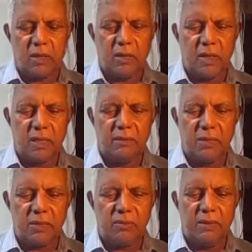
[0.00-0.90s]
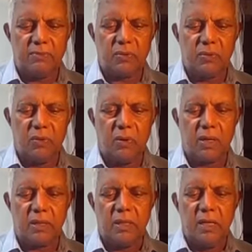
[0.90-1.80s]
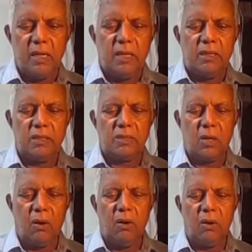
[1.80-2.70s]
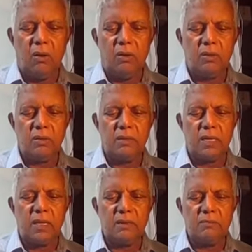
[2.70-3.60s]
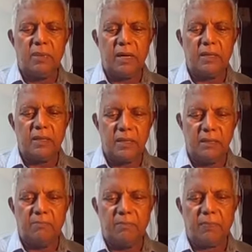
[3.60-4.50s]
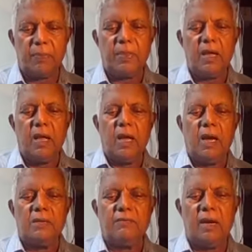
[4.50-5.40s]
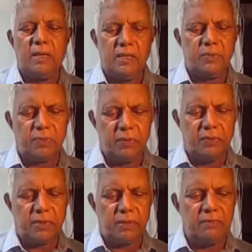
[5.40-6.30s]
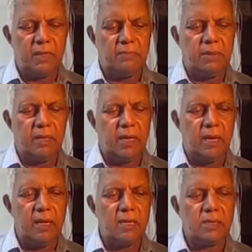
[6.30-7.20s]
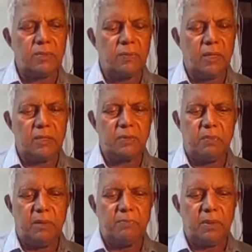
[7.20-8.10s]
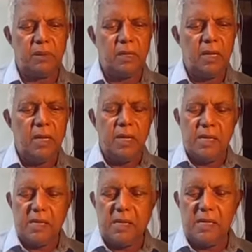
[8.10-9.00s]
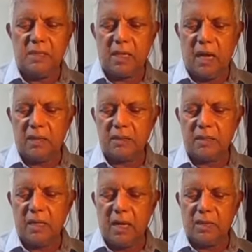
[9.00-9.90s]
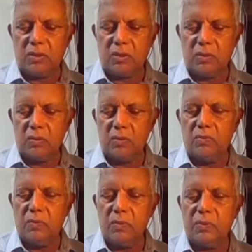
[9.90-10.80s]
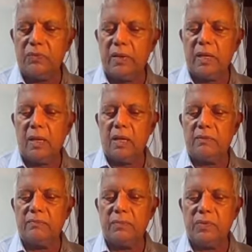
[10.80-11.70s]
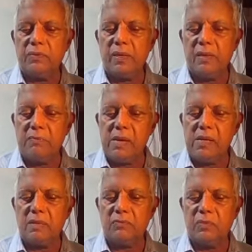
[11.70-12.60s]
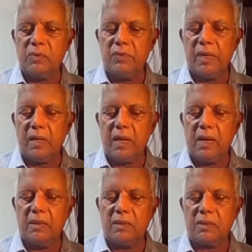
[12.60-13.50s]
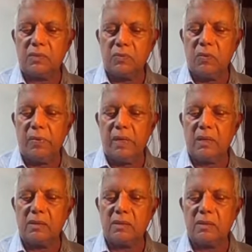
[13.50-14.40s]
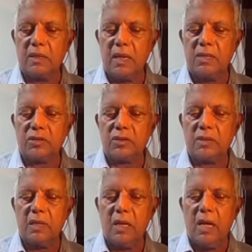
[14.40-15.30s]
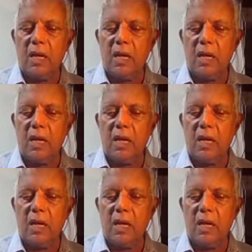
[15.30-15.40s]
the rock and giving streams of water. It is all done by Him. And while His provision will be endless for His people, He is asking us to move in love, move in peace, move in kindness, move in conciliation,